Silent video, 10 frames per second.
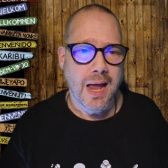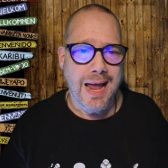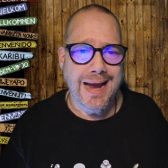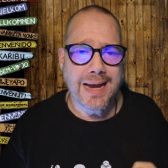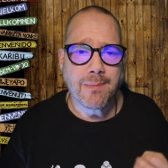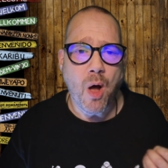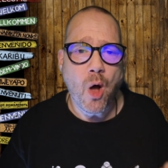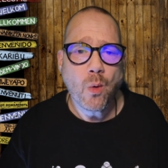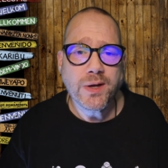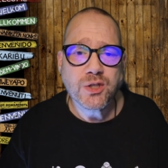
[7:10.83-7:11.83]
And I'm
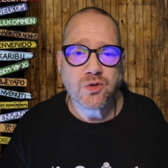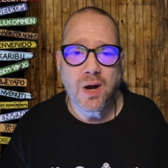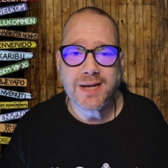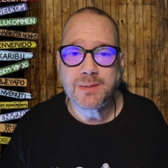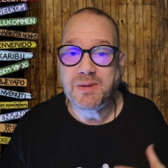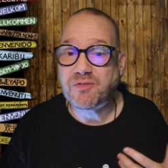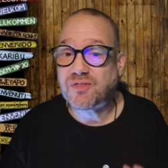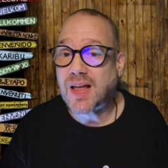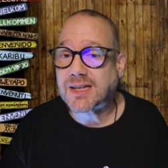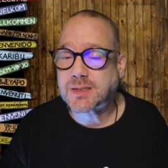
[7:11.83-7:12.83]
always trying to be
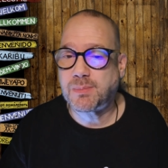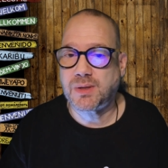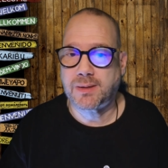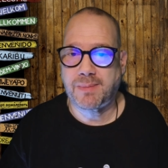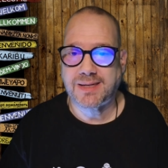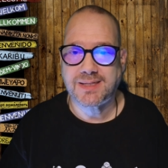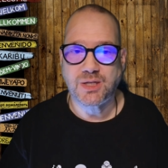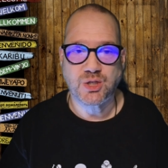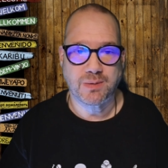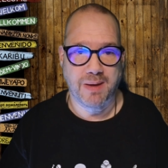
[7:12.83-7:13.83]
flexible in my
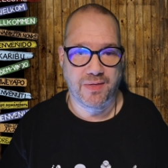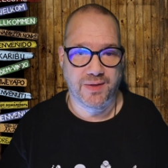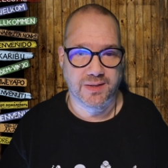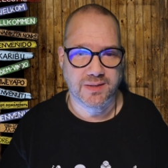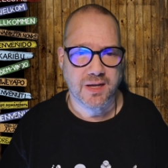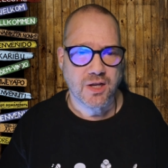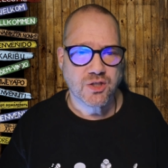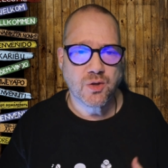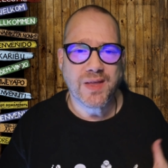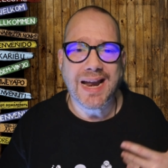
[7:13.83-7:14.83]
teaching methods
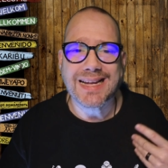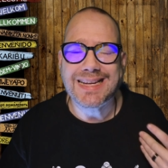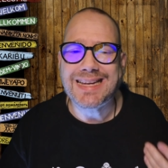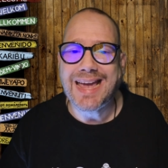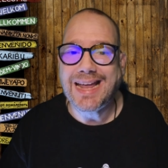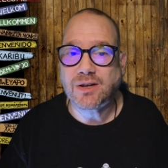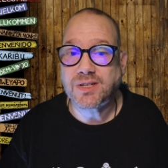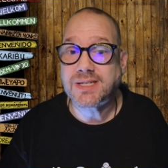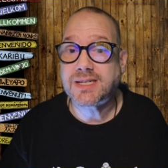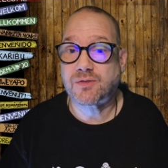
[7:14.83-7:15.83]
so that I can cater
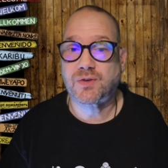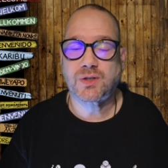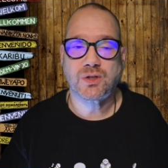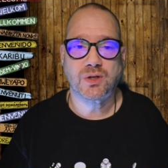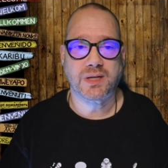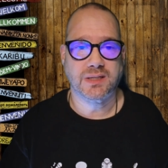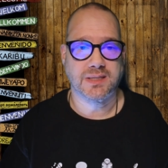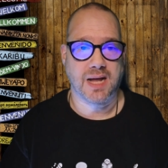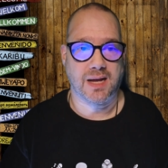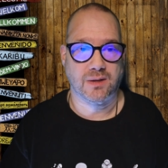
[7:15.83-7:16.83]
to different learning
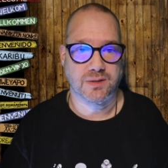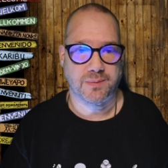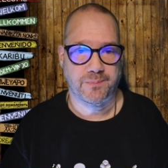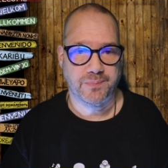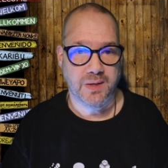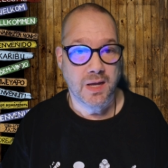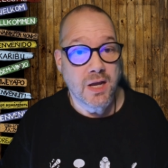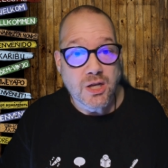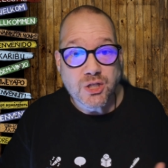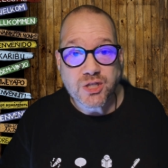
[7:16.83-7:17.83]
styles.
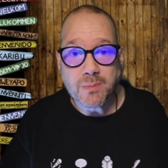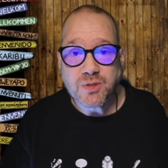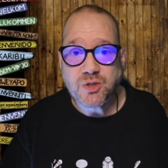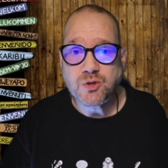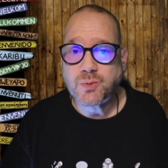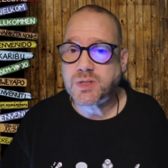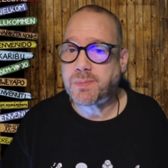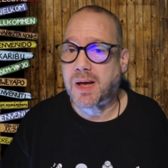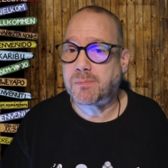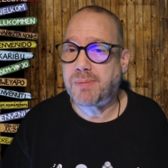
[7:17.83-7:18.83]
Some students
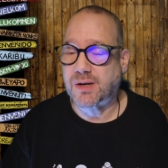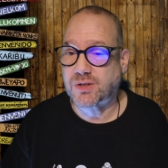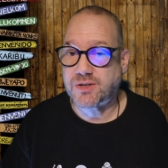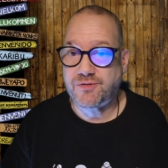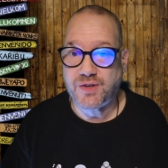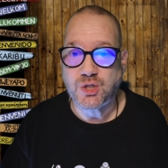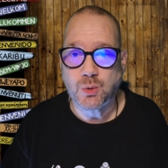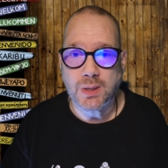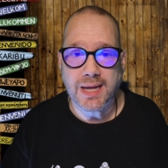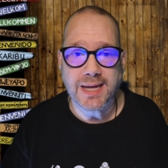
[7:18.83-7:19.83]
respond better to
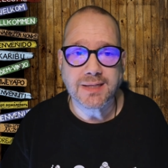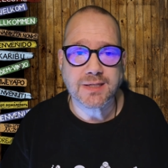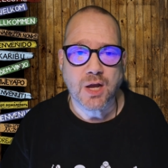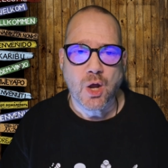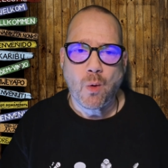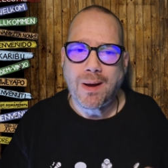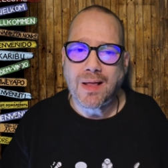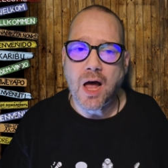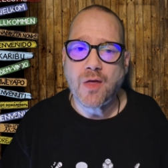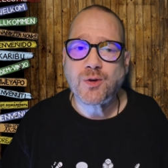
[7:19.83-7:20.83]
visual aids, while
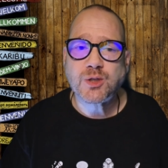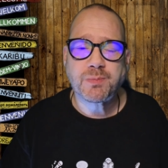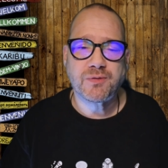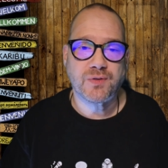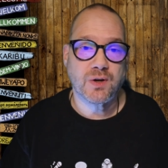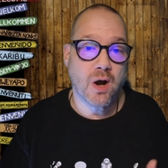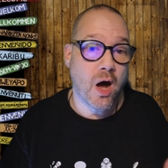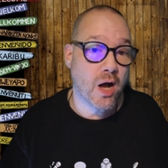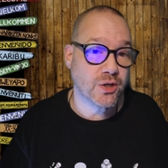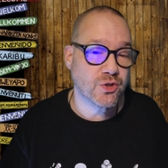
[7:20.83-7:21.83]
others prefer
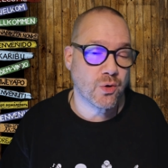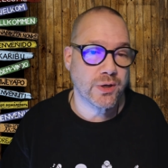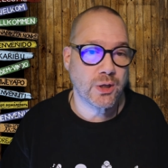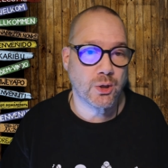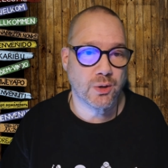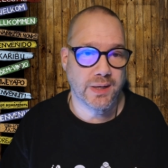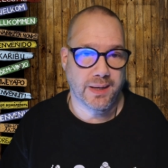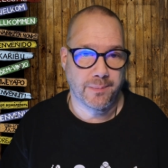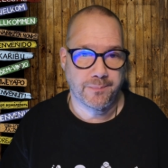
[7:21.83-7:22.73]
auditory learning.